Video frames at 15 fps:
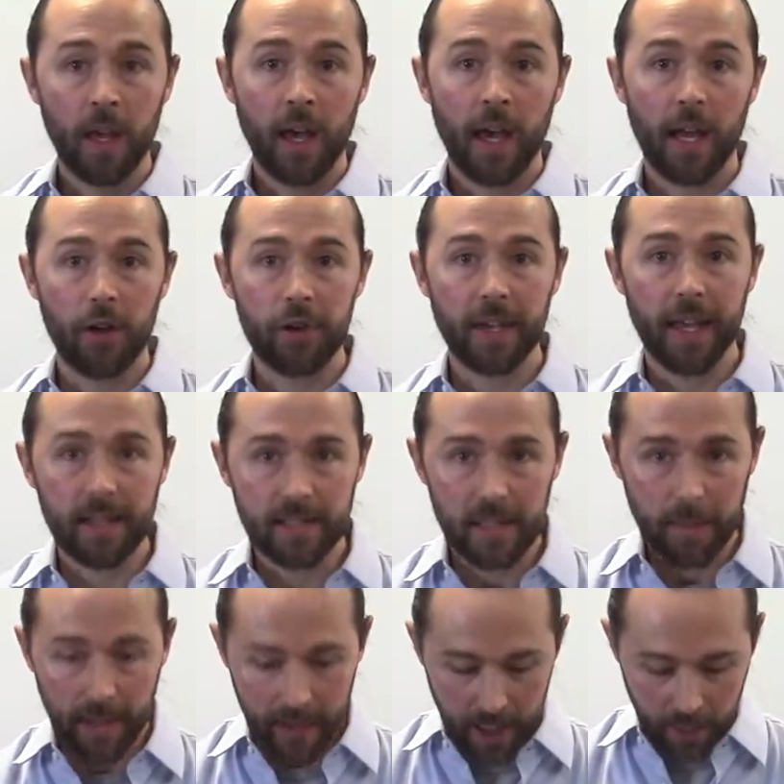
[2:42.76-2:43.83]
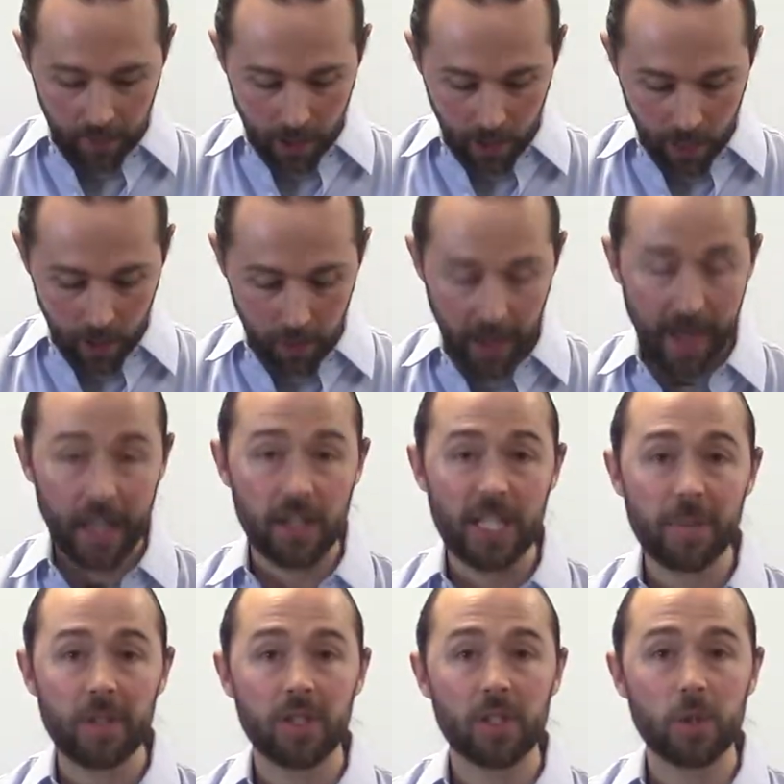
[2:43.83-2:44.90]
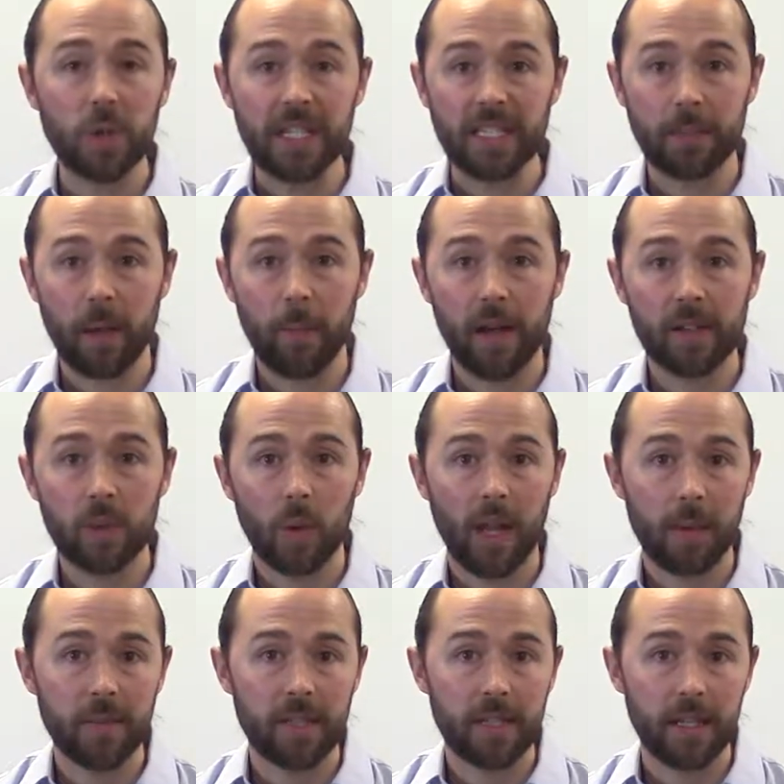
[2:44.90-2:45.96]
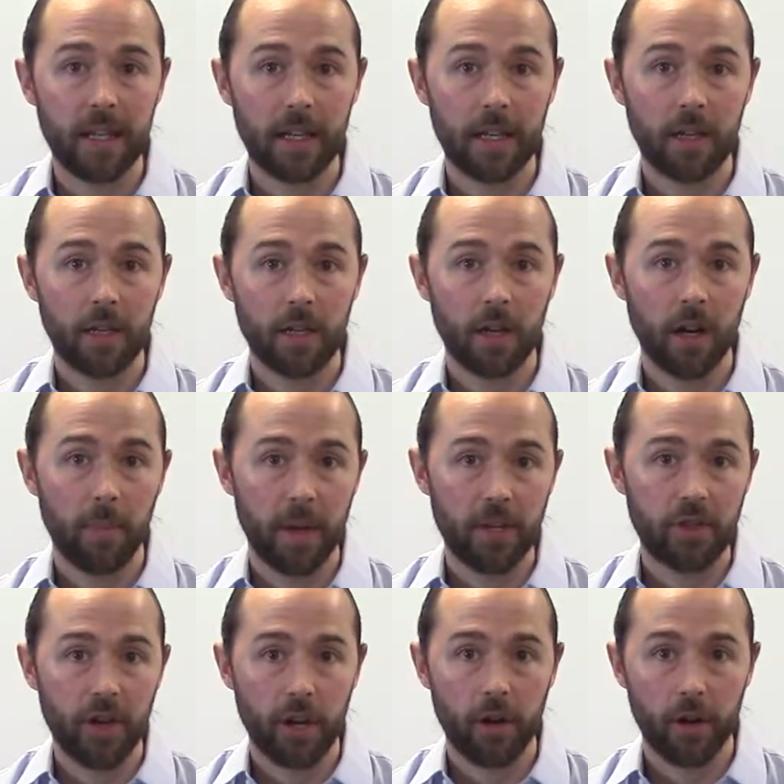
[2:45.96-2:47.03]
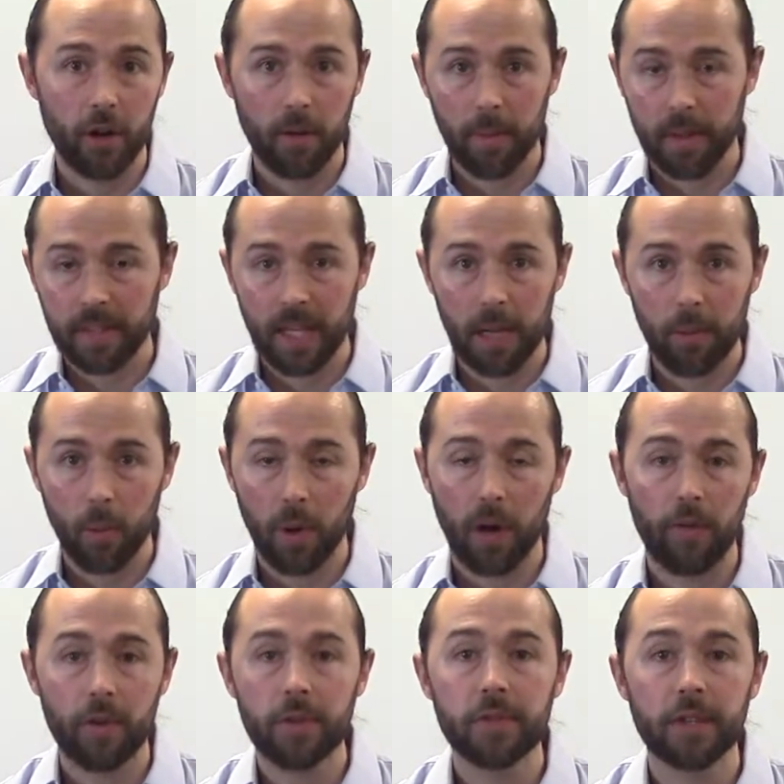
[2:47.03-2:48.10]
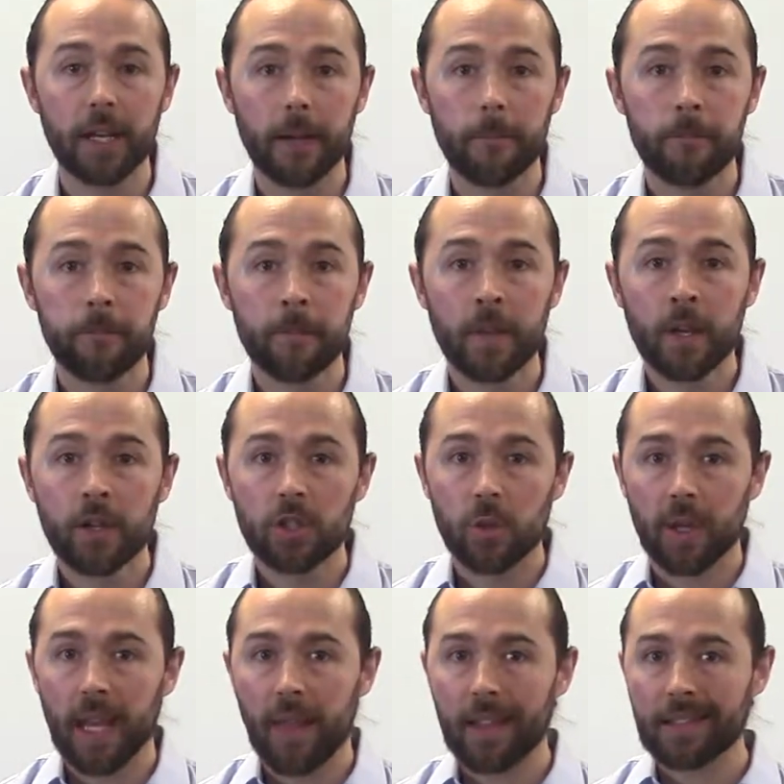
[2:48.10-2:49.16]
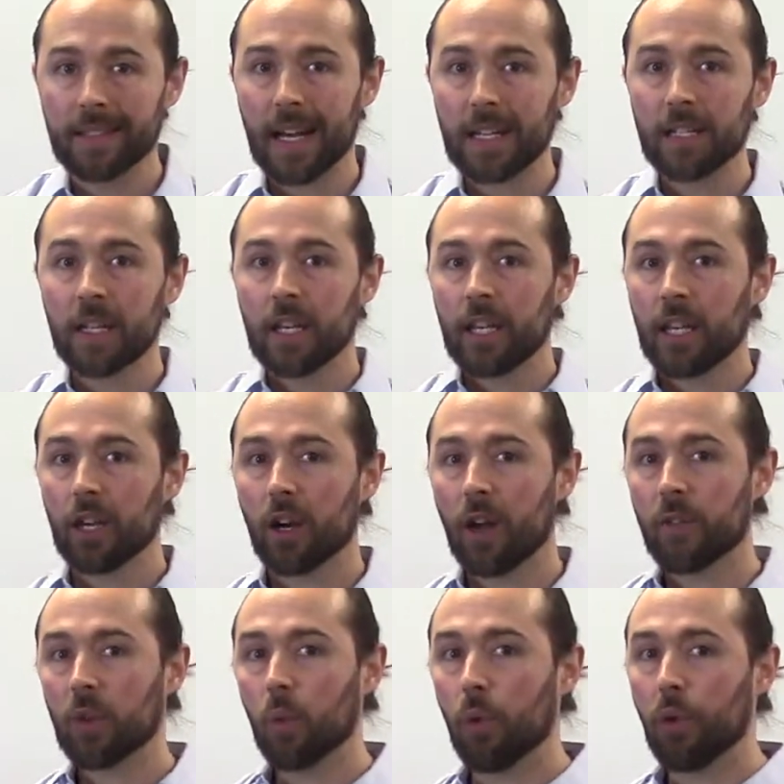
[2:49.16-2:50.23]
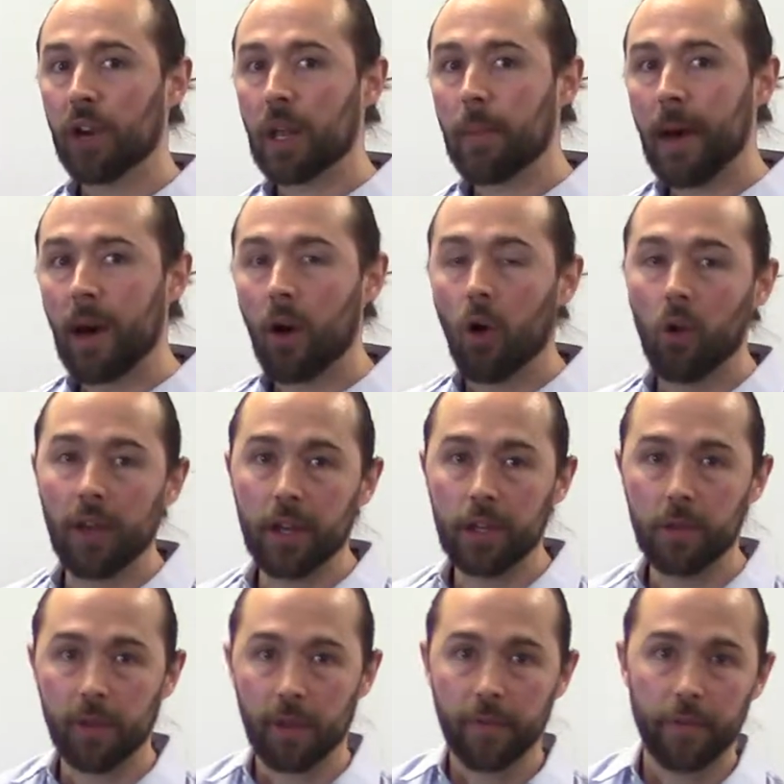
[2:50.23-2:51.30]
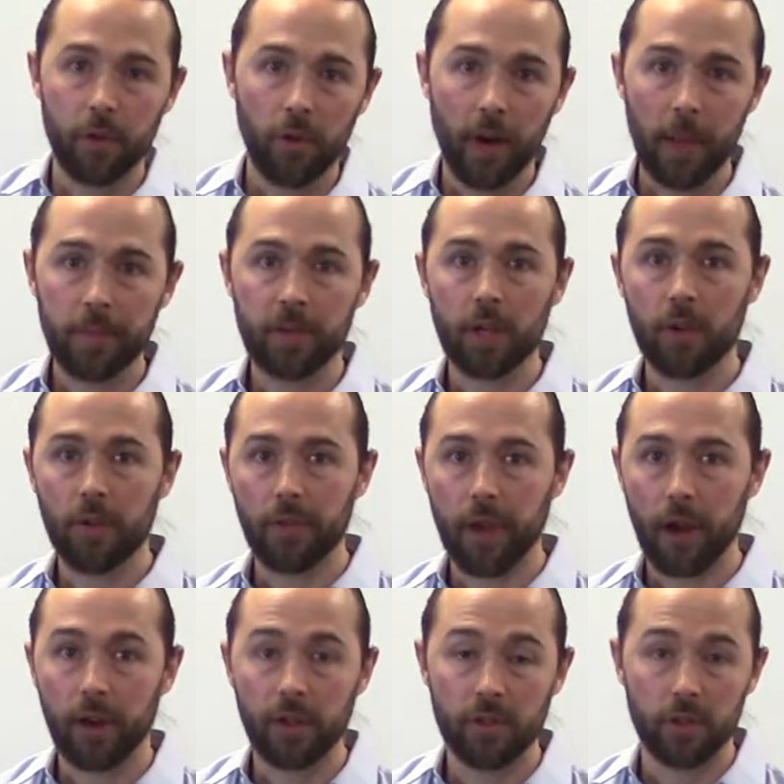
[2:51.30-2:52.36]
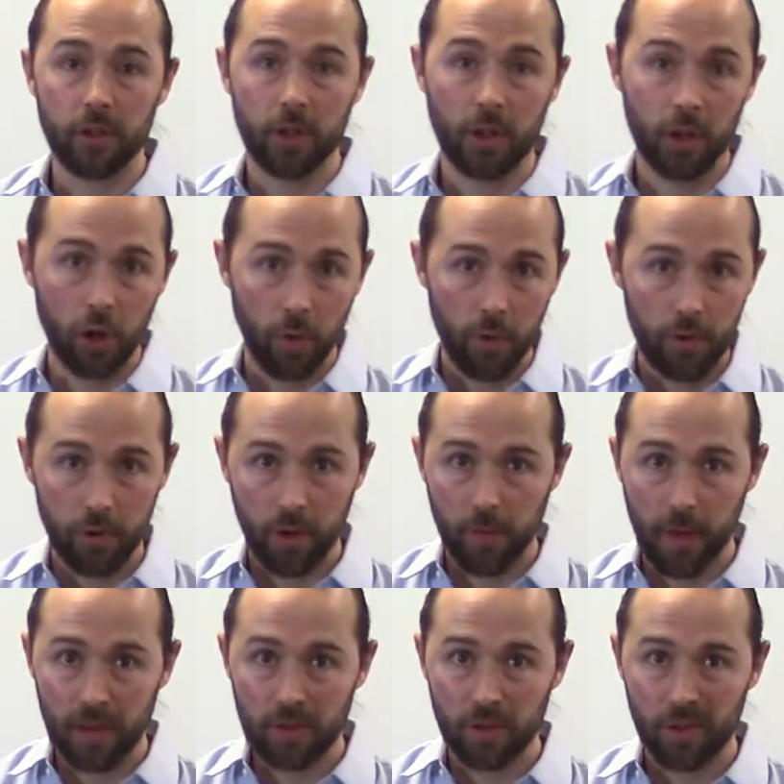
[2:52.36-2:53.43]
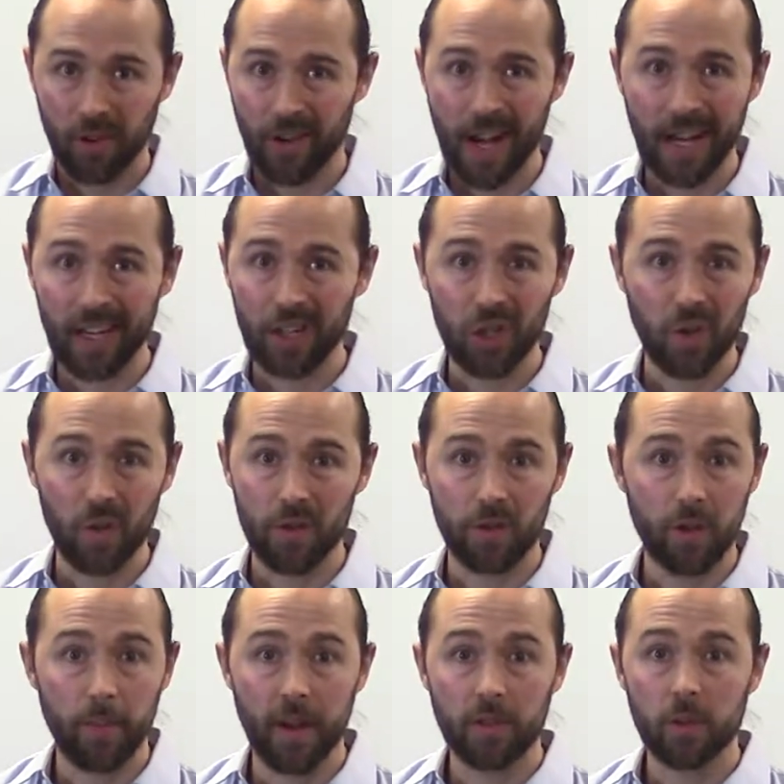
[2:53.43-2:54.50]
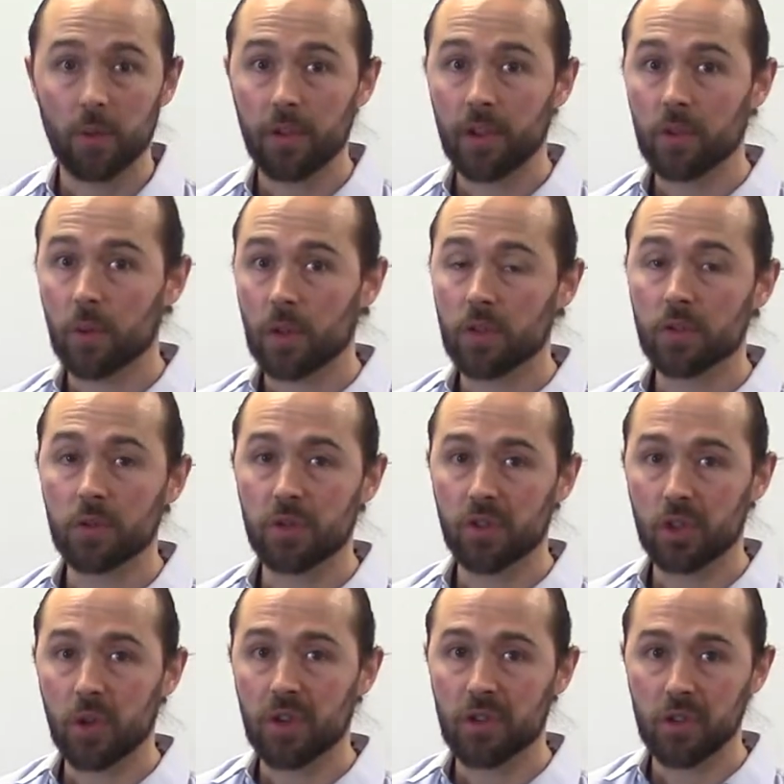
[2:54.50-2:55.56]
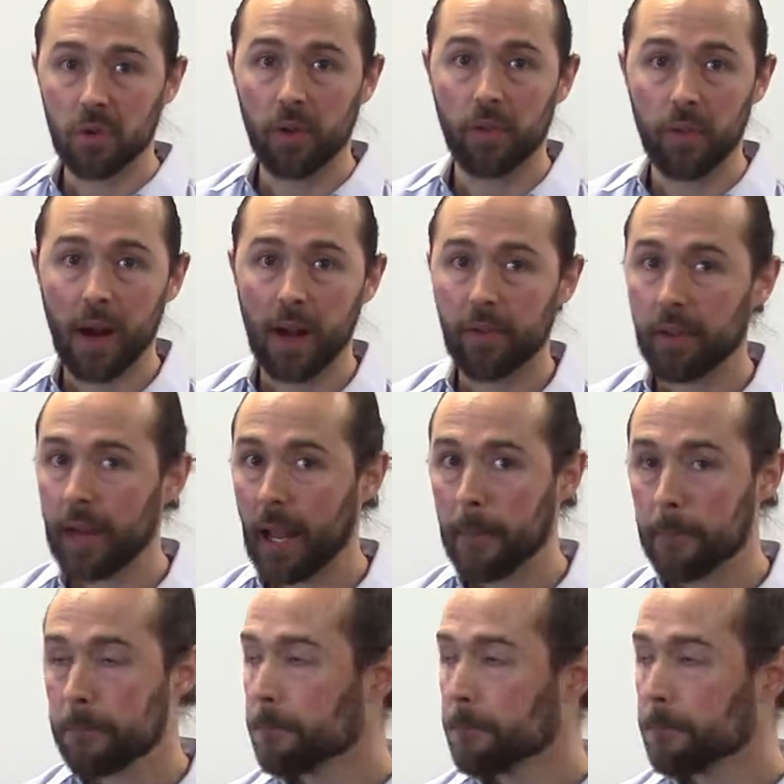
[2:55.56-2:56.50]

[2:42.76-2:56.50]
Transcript: I know you can't see my leg very well, but I can just be squeezing my muscle while I'm sitting, at my chair or my table, wherever you're sitting. So again, you don't have to worry about only doing a few reps here and there because you're going to overdo the muscle. You're not going to overdo the muscle with this one, so just go ahead and do it throughout the day.